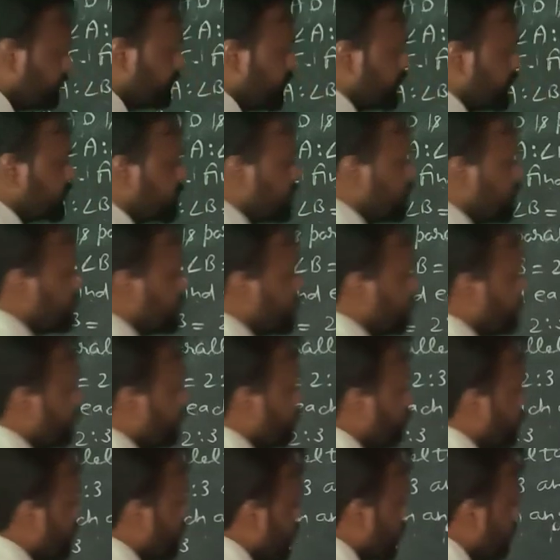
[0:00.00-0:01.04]
of x is
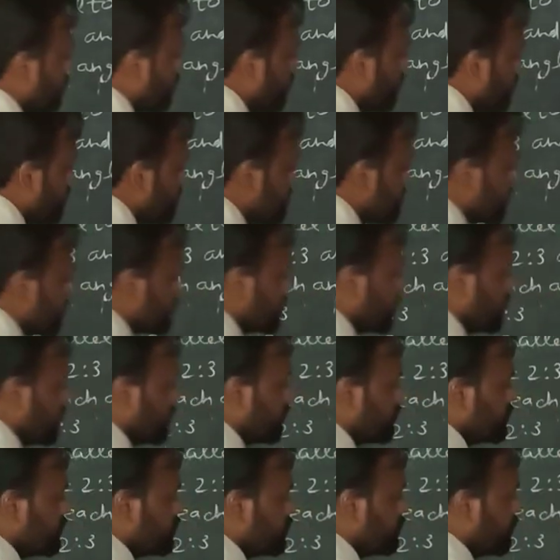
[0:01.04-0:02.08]
36
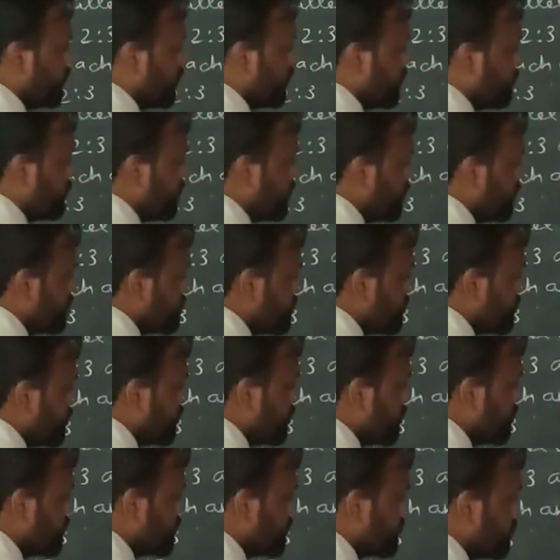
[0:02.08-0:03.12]
here, so multiply this
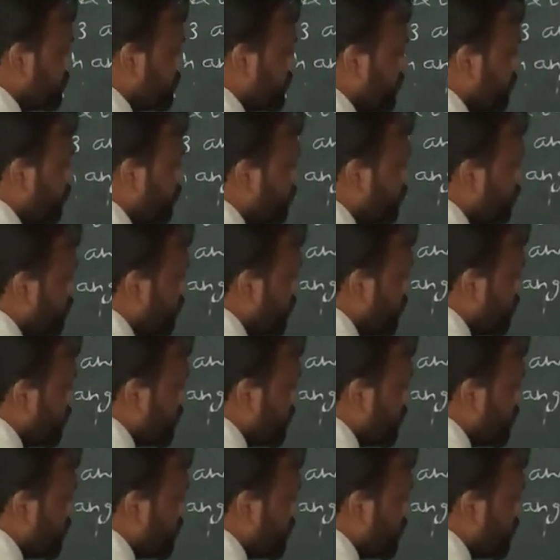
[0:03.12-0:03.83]
36 with 2,